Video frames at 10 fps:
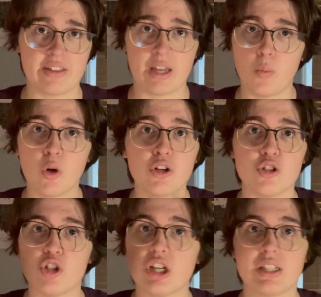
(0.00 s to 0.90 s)
they
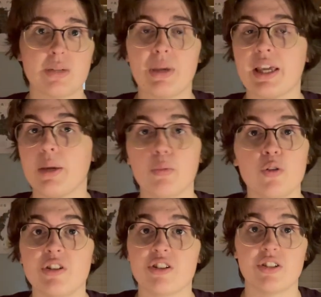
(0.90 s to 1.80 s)
weren't just making
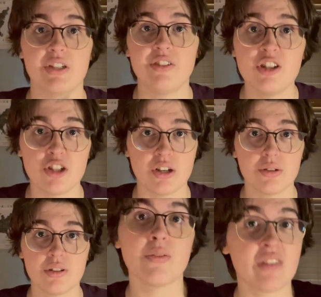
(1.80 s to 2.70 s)
movies or TV shows.